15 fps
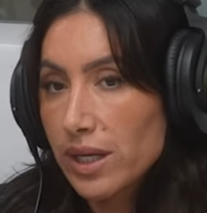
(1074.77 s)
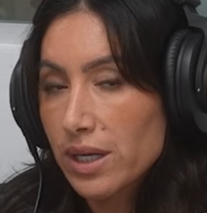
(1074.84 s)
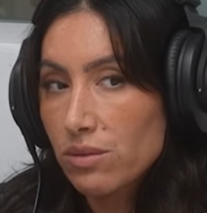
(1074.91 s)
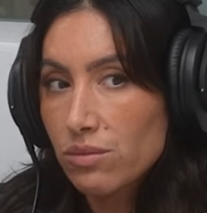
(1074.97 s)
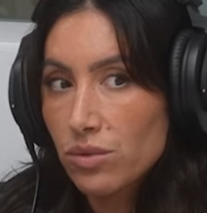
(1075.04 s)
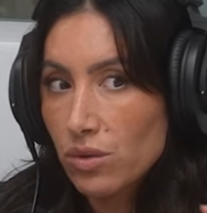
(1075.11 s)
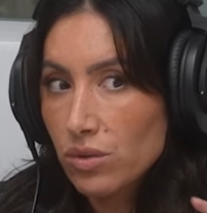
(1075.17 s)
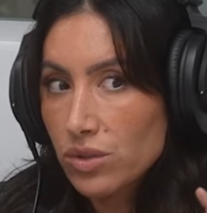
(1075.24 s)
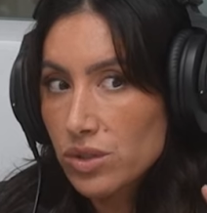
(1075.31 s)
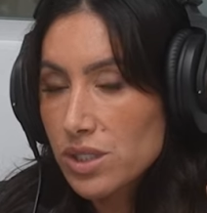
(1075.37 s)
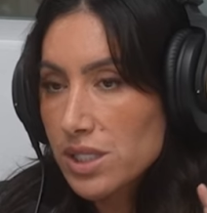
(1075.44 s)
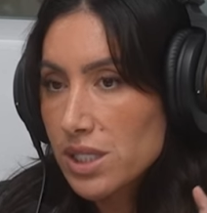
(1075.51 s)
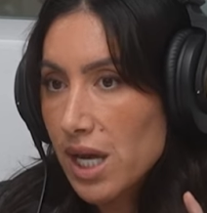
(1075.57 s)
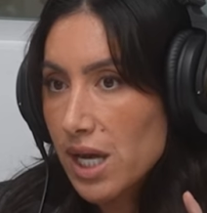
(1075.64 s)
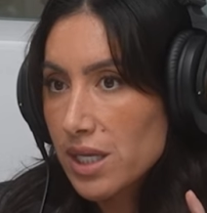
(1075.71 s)
or like a roller
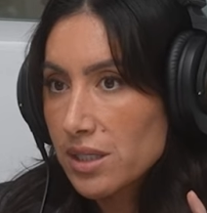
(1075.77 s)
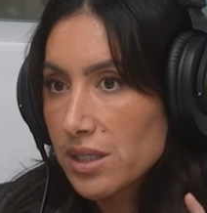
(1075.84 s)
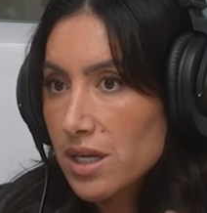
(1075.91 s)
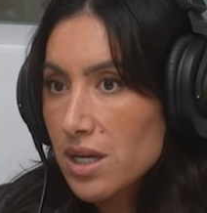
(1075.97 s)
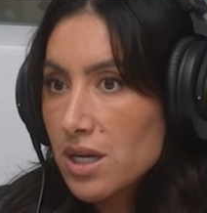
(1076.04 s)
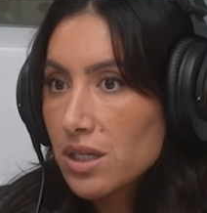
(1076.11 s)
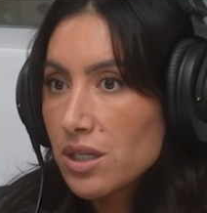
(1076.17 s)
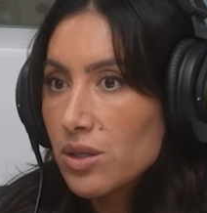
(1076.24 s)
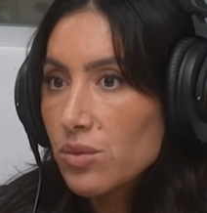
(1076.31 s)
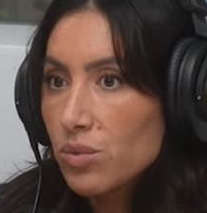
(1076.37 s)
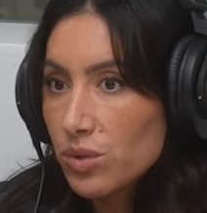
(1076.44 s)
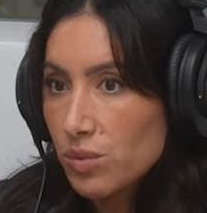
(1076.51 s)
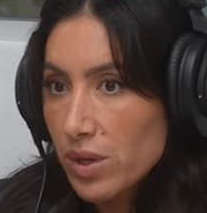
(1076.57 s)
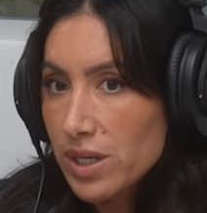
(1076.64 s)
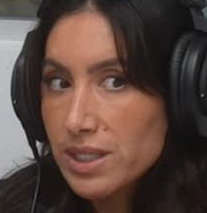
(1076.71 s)
set, you
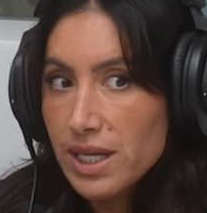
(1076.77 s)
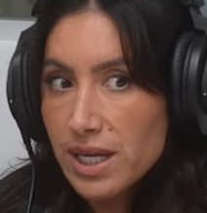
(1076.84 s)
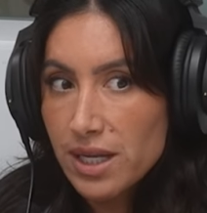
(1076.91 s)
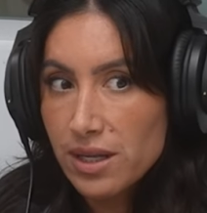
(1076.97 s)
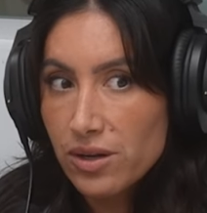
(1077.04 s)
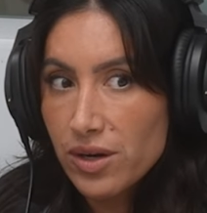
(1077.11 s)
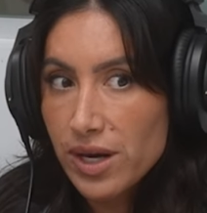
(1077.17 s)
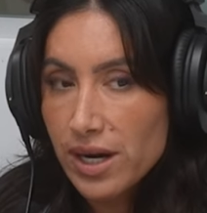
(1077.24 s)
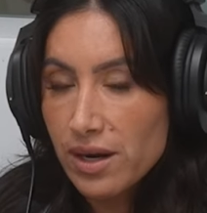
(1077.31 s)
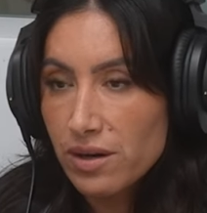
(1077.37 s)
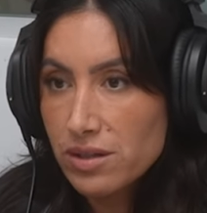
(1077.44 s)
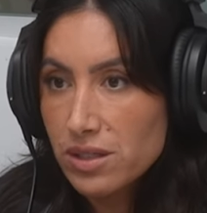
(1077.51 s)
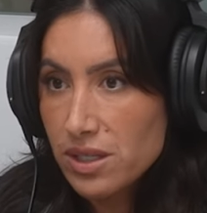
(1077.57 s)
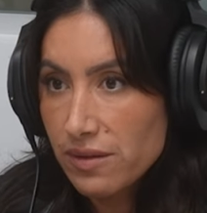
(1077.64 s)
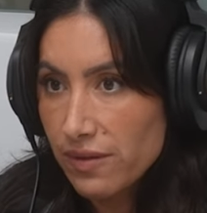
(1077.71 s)
would want to take your hair
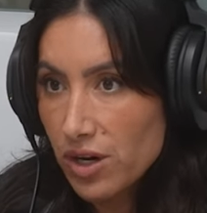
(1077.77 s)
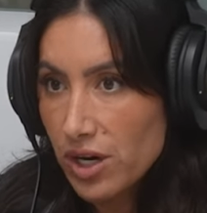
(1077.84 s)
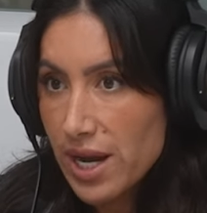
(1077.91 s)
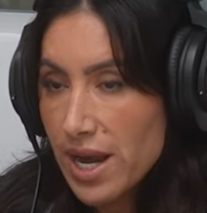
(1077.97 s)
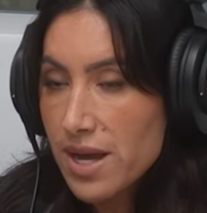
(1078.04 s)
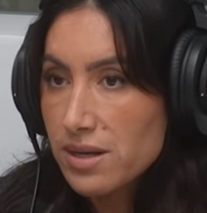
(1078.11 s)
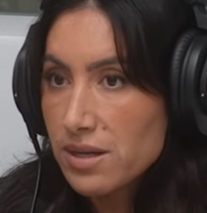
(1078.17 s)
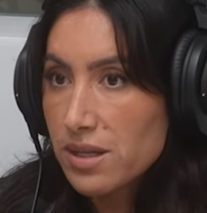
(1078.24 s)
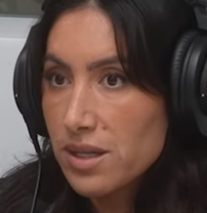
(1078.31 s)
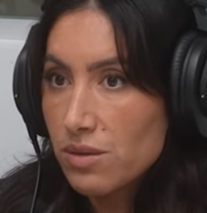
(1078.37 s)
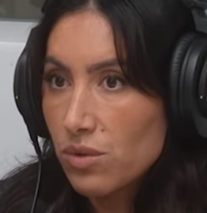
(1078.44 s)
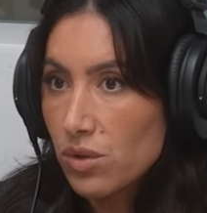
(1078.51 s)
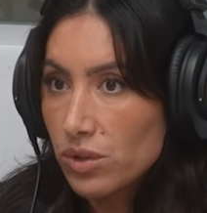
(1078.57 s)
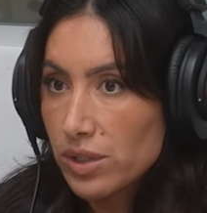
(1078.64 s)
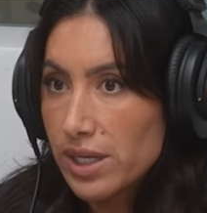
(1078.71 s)
mm-hmm. to the very end and then
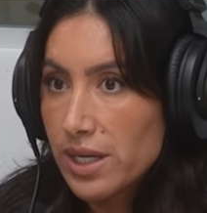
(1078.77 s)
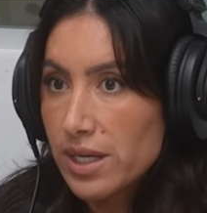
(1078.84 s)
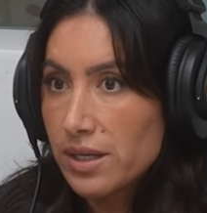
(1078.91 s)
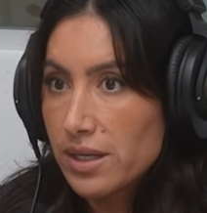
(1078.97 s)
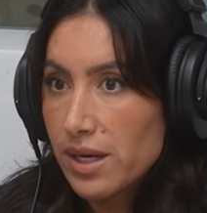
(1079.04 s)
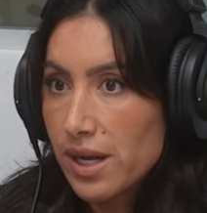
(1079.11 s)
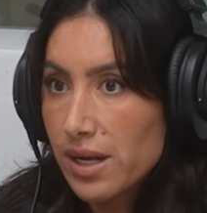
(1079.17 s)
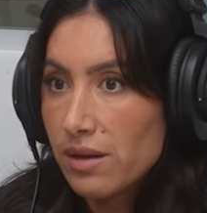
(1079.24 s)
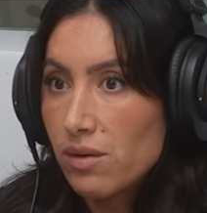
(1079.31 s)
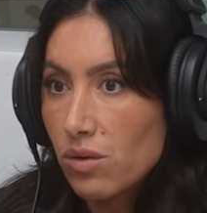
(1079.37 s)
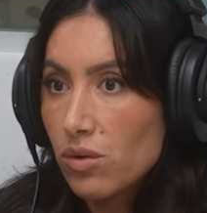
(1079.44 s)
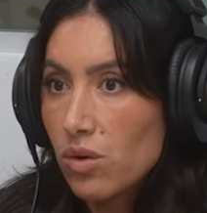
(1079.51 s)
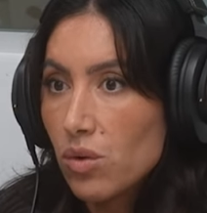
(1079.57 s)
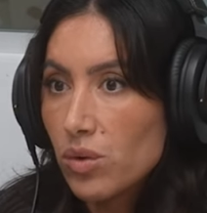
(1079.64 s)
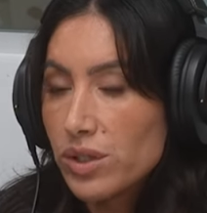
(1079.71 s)
roll it in and kind of
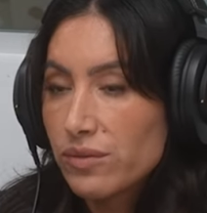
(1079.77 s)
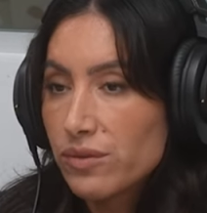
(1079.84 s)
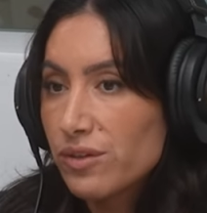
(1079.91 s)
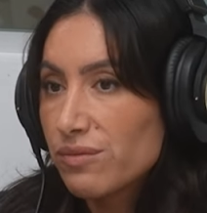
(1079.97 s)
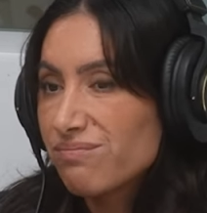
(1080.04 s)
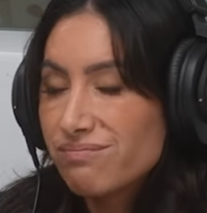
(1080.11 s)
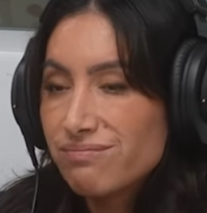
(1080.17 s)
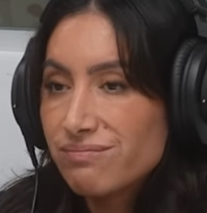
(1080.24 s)
hold it for